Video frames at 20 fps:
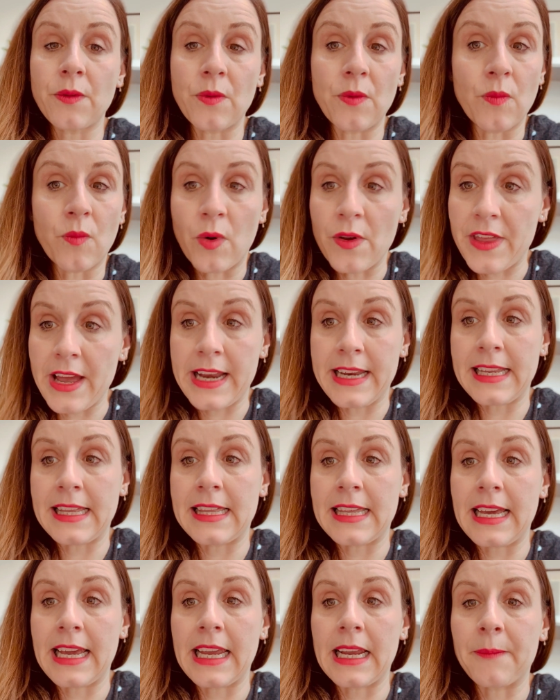with
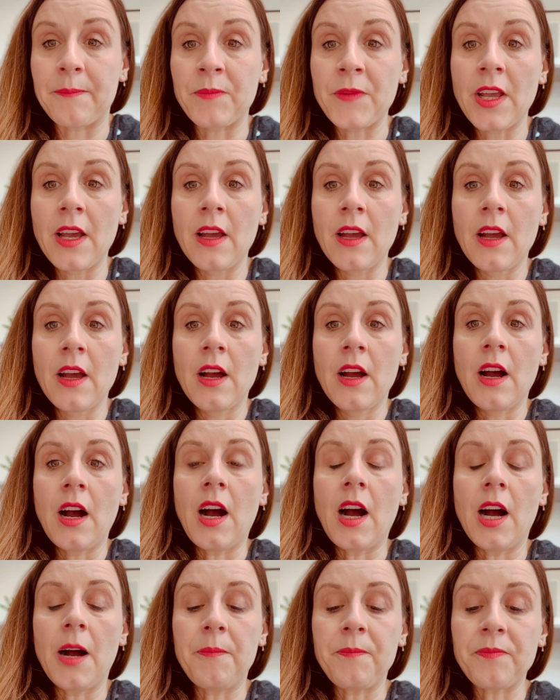anything.
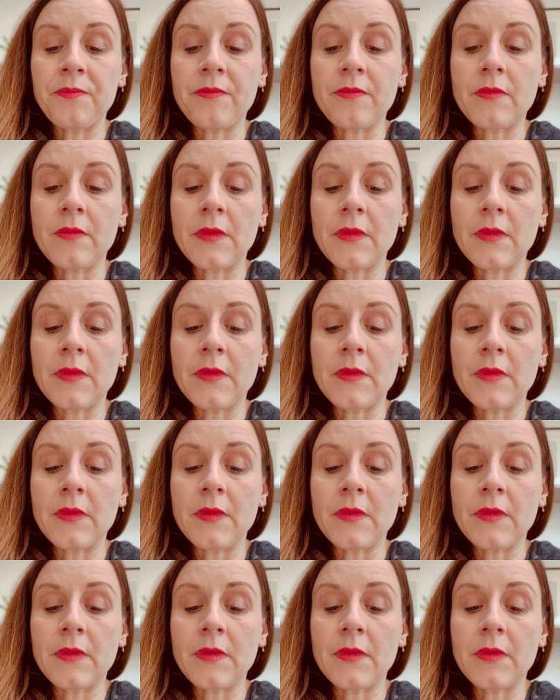Um,